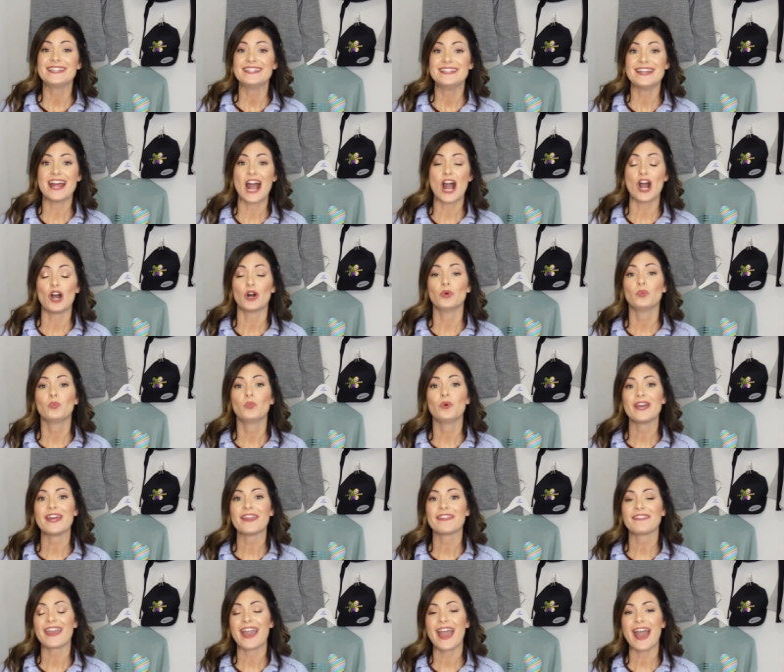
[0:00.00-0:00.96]
Now,
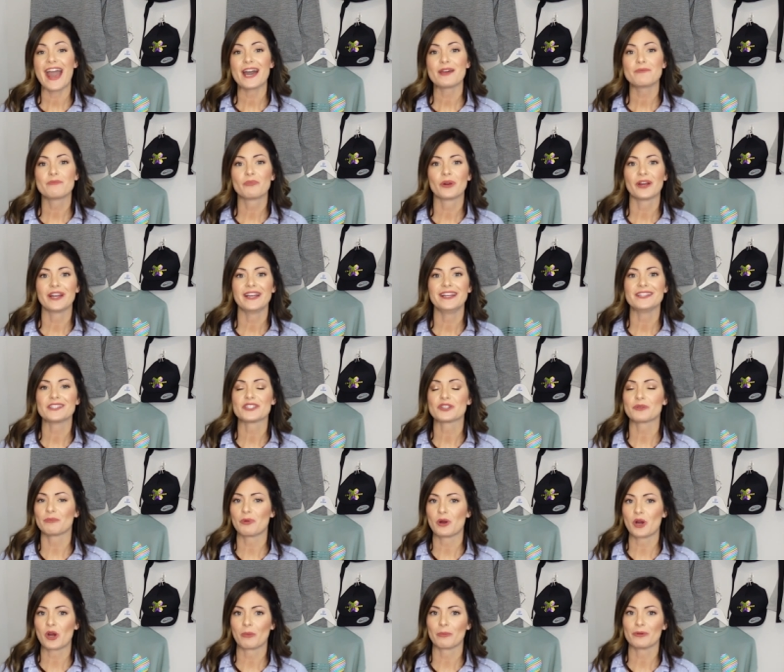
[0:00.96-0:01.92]
with CAD PRINTZ,
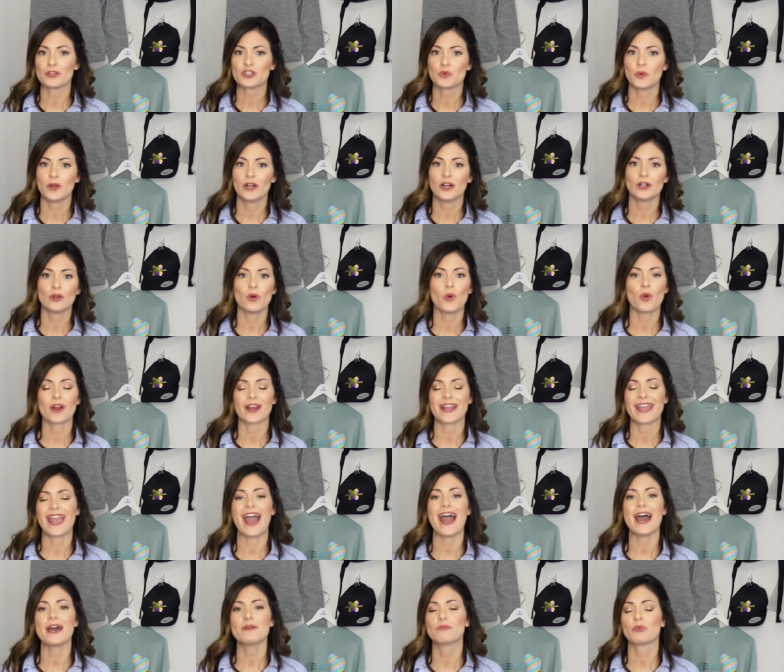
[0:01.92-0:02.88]
Permatwill, or
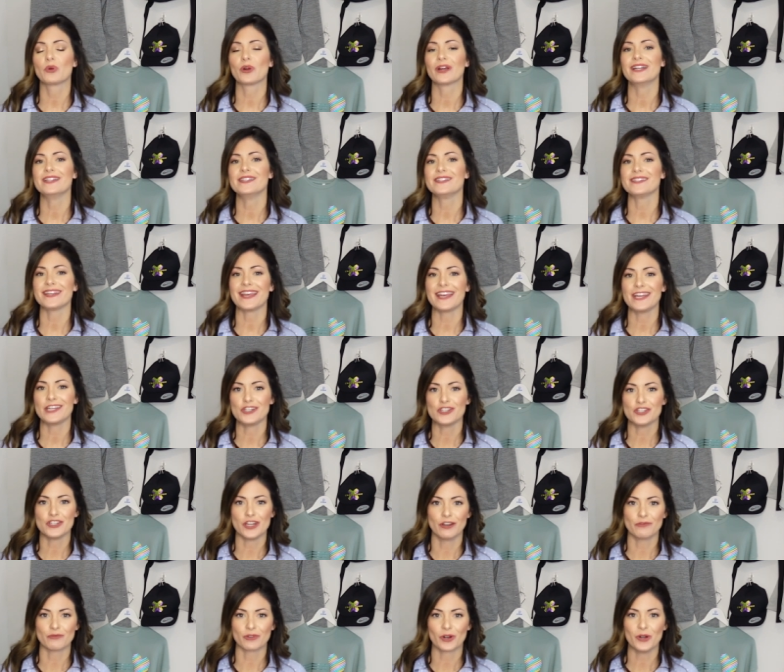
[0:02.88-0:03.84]
CAD PRINTZ in
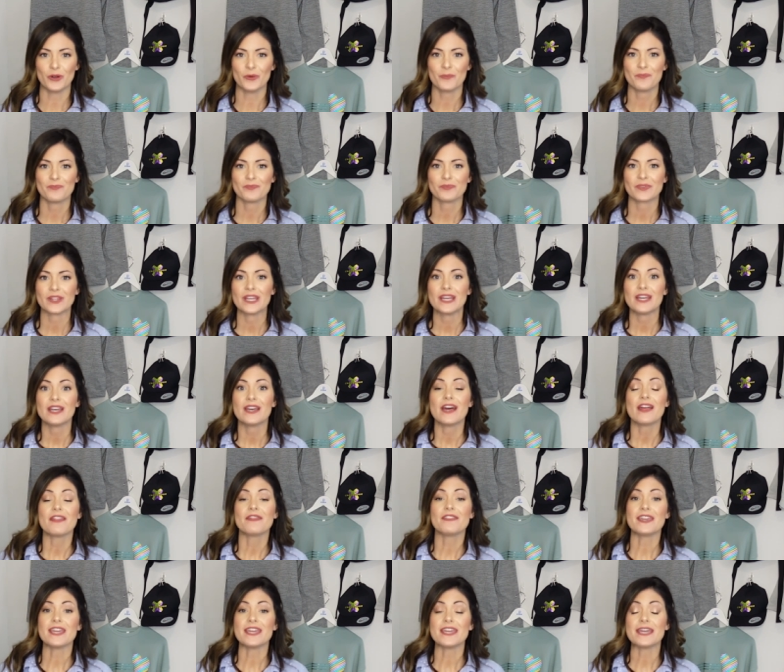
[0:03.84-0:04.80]
general,
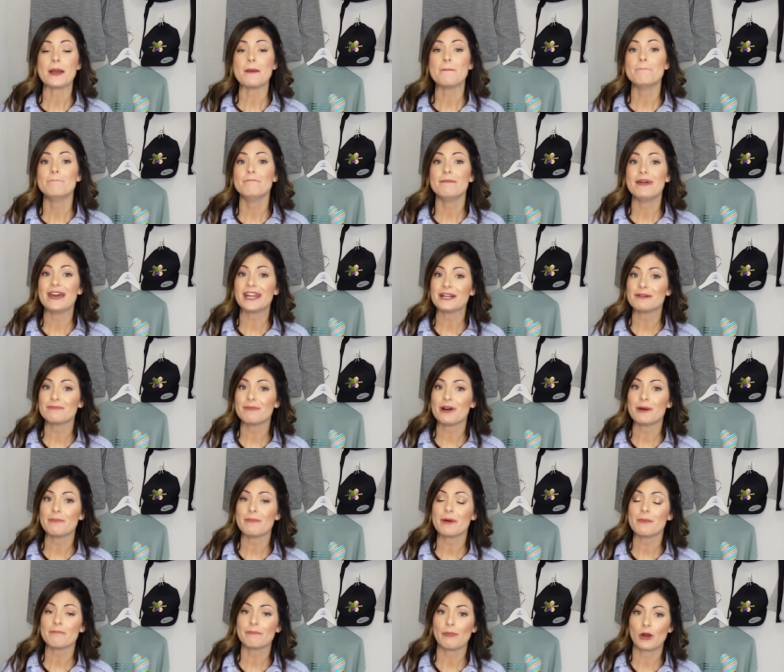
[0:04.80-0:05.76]
the
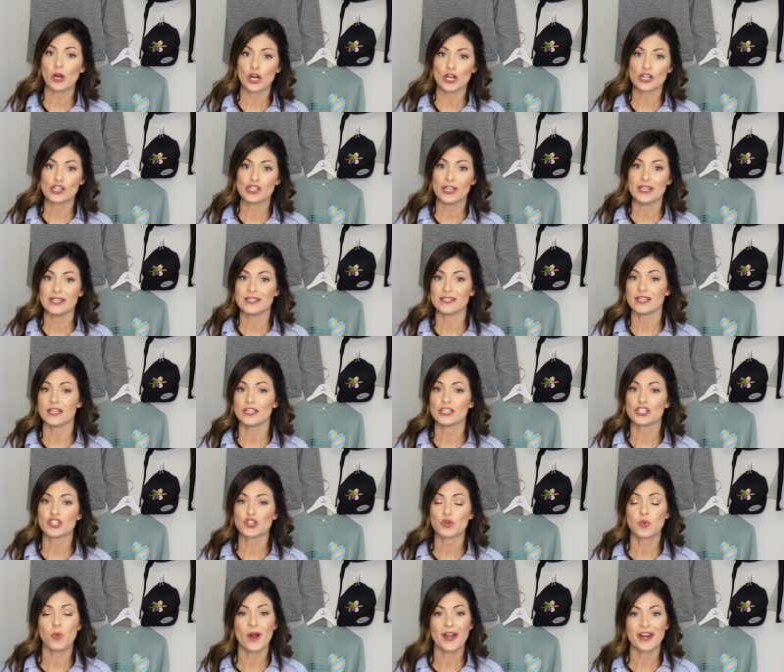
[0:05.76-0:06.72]
minimum purchase
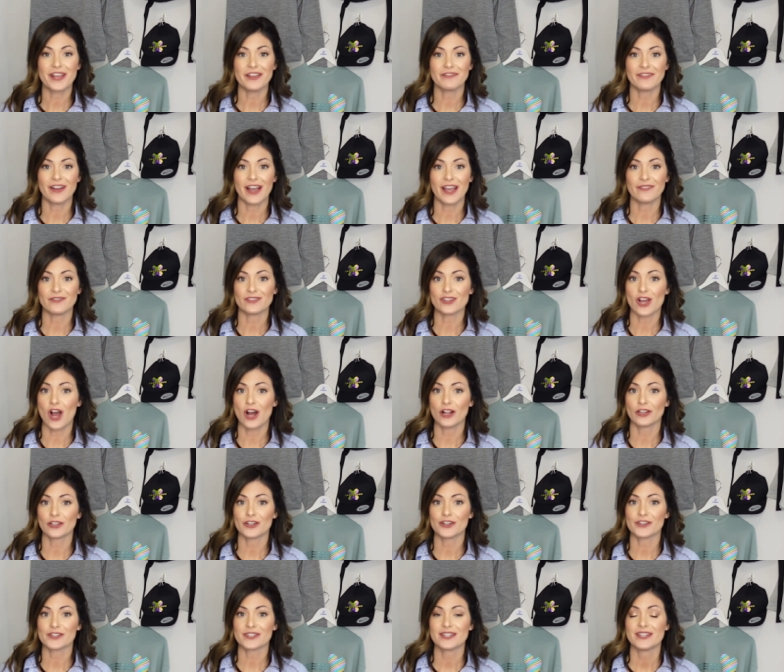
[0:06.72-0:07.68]
is
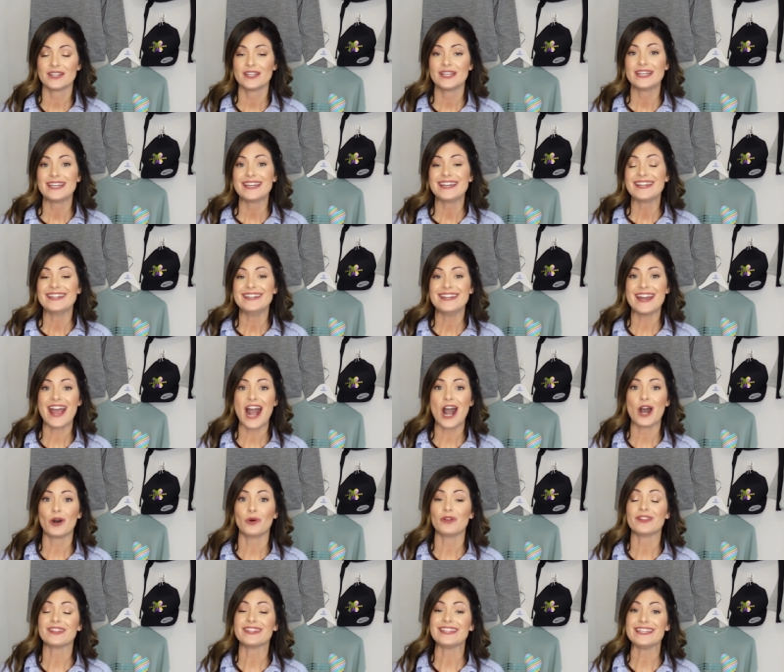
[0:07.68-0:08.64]
$25.
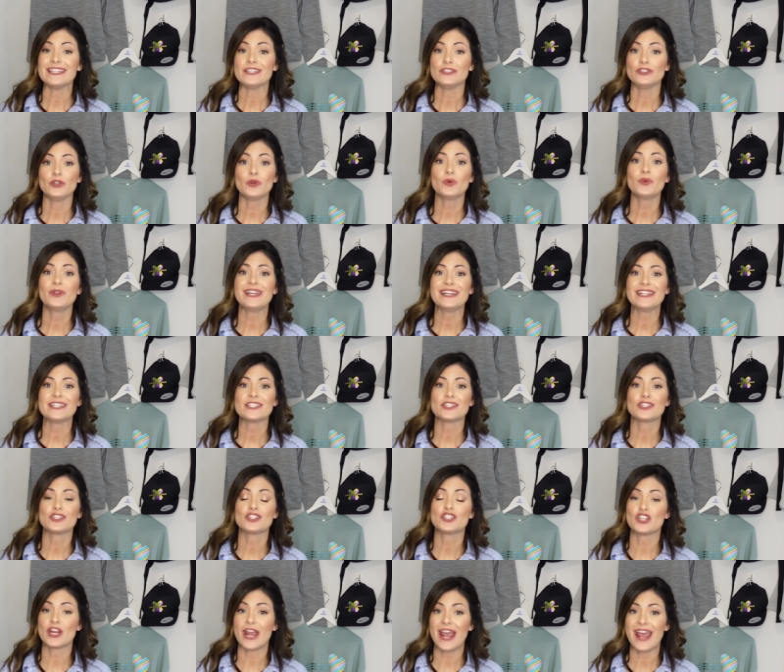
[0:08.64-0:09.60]
Now, the units
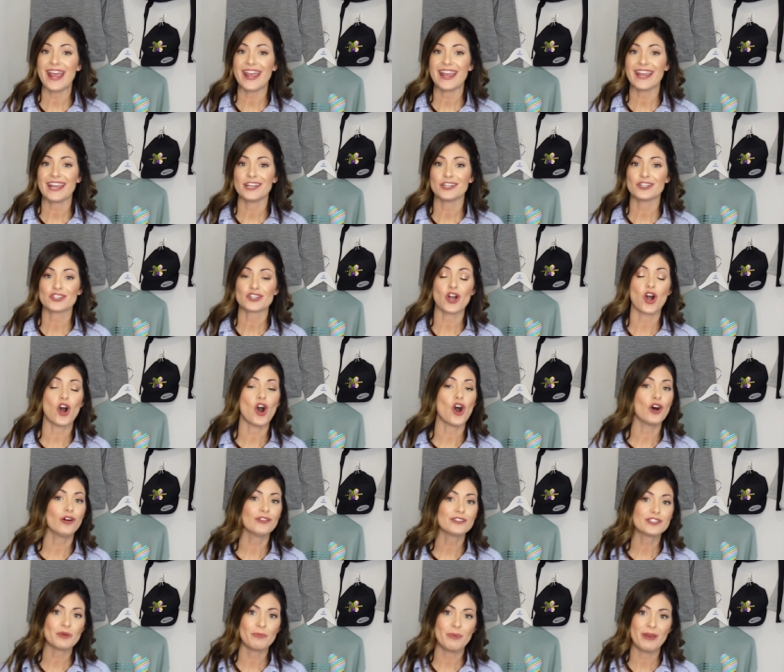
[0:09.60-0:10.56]
change
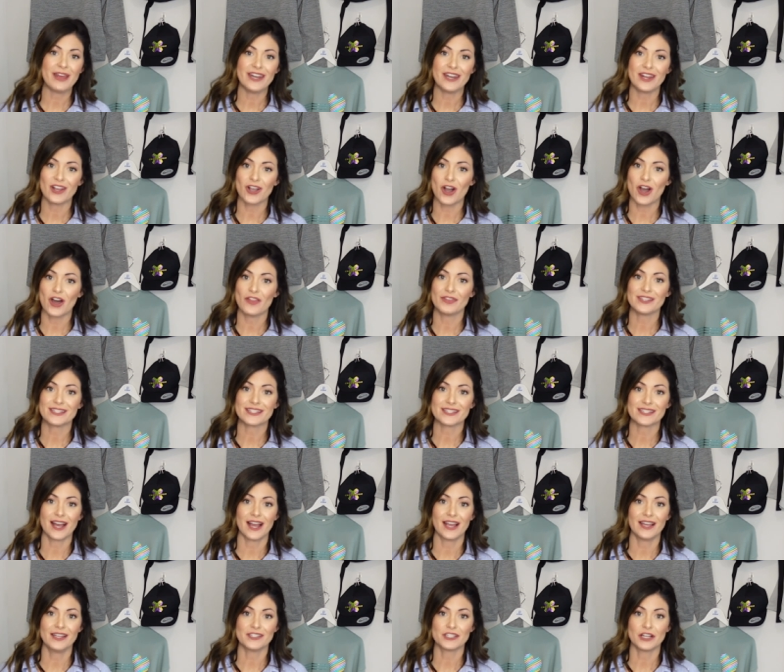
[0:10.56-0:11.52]
all depending on the
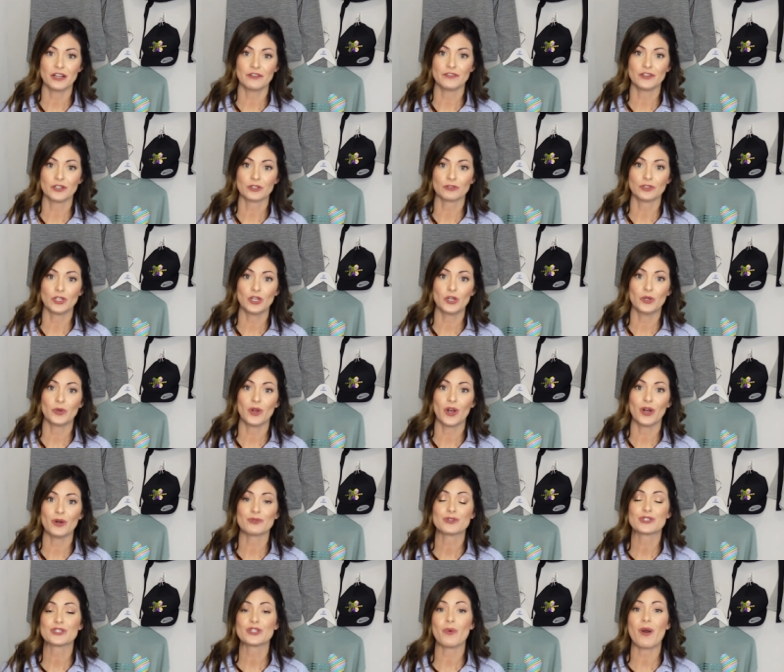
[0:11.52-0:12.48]
size of your
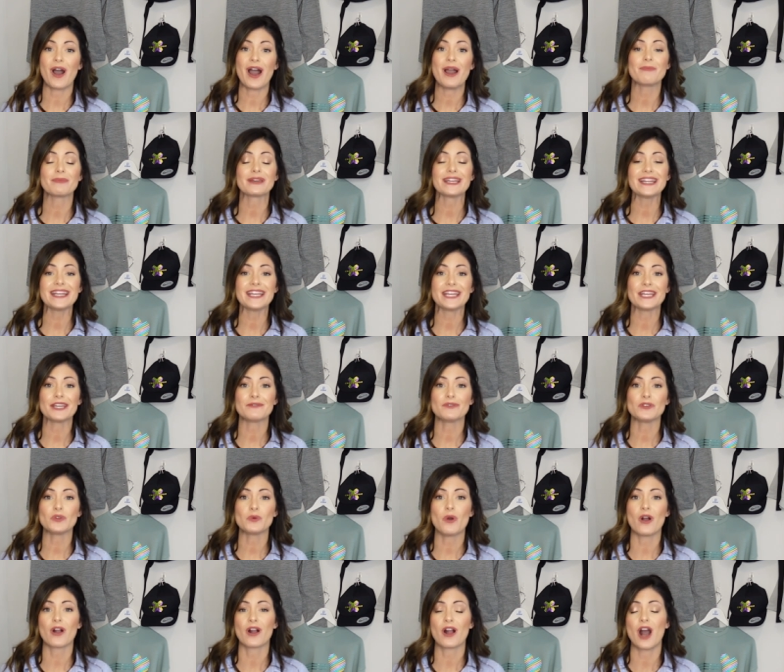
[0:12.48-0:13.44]
logo. So I'm gonna give
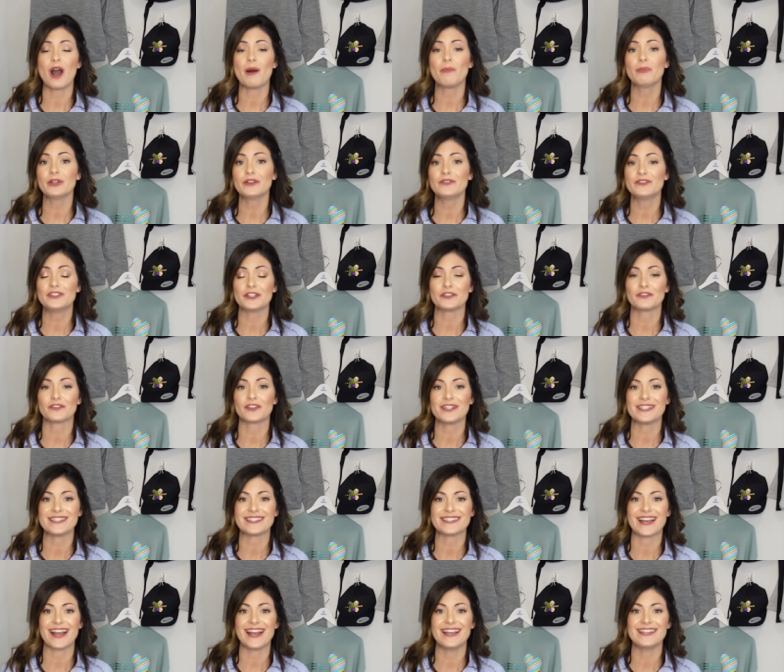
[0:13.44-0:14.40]
you a couple of
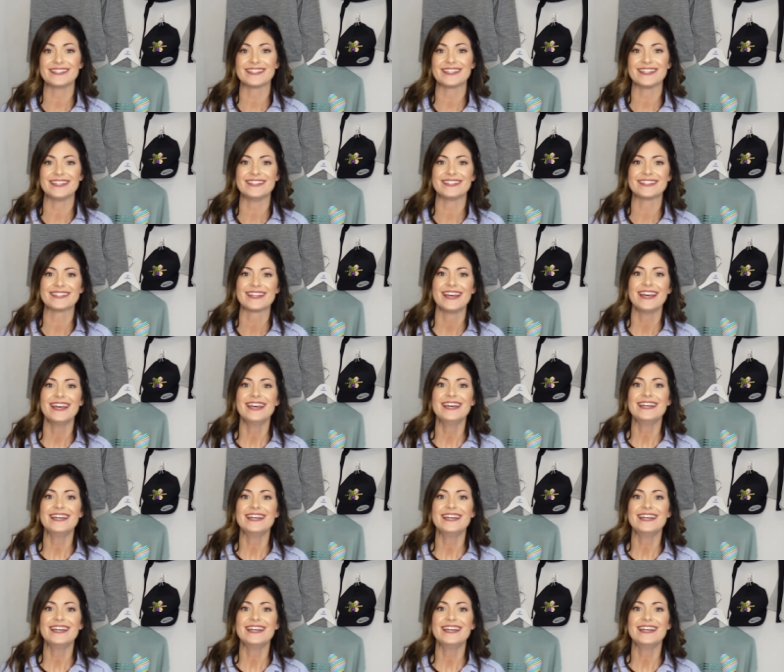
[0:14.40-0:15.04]
different sizes